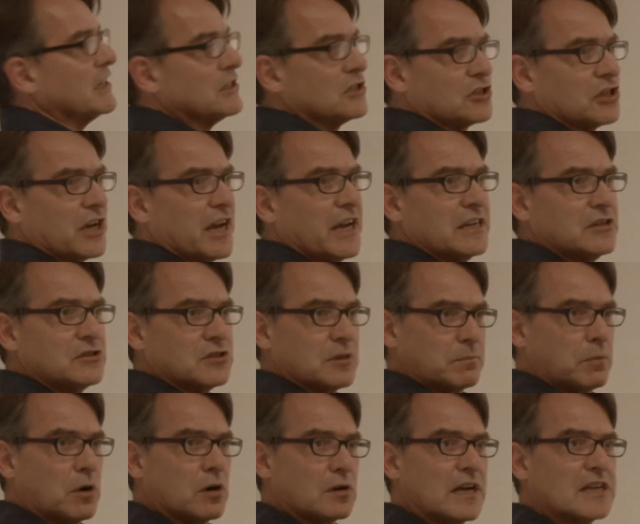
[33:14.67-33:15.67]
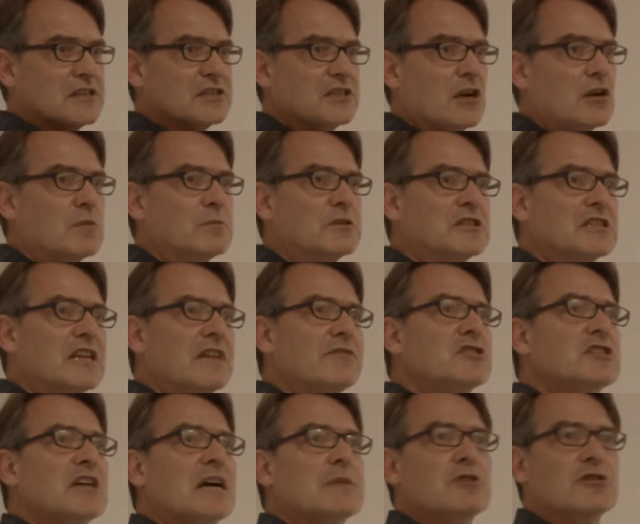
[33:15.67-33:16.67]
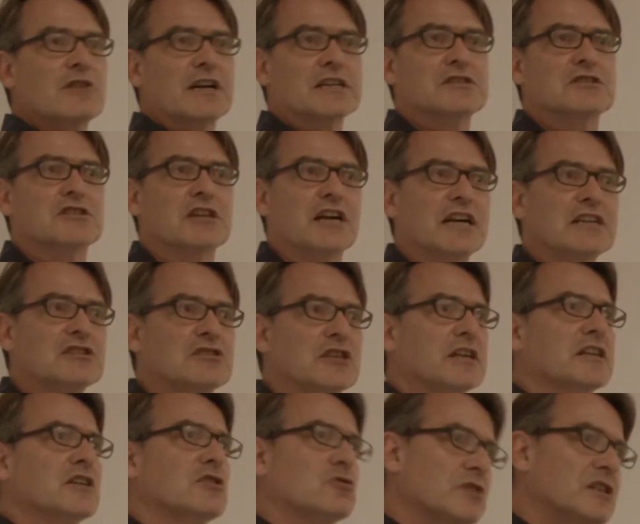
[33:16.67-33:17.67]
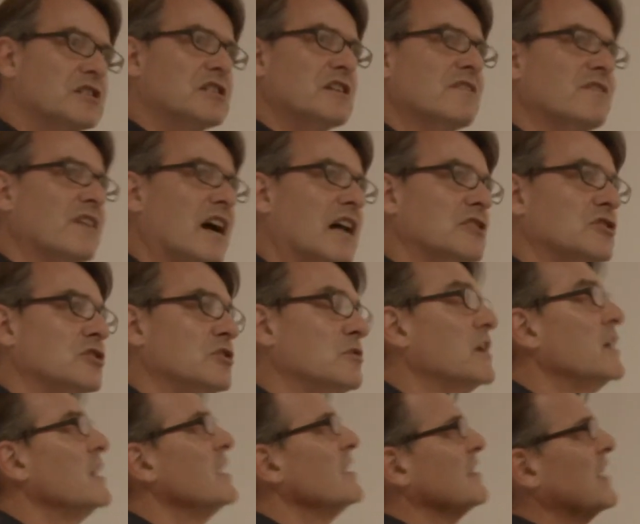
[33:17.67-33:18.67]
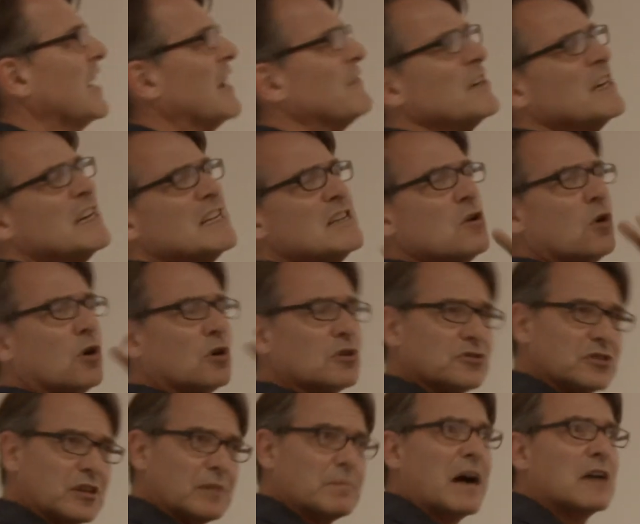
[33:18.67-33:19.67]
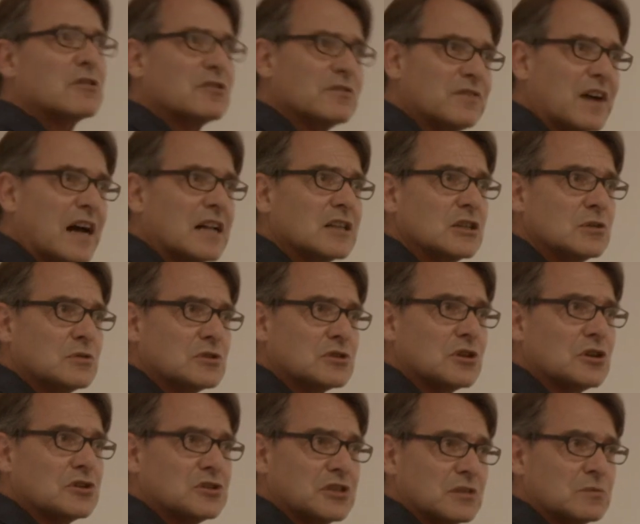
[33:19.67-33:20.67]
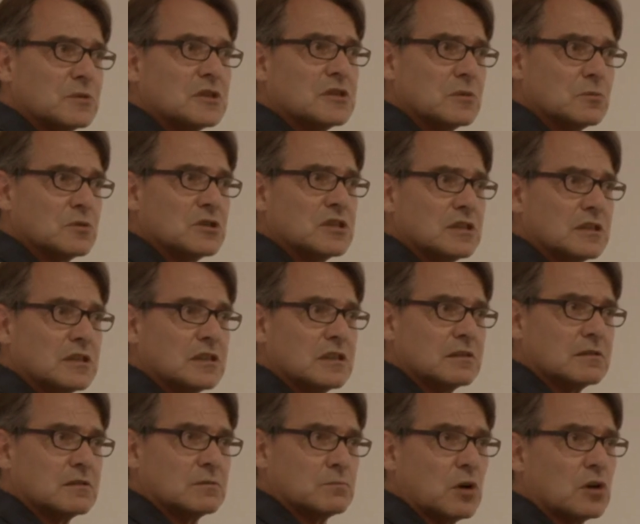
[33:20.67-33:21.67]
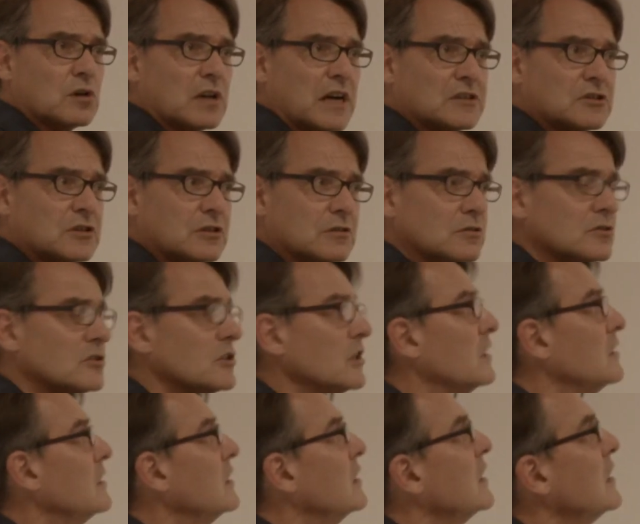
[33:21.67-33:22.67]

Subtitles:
exchanged at potlatch ceremonies, and every time they're exchanged, they increase in value. They have an inordinate amount of value associated with them within the potlatch culture.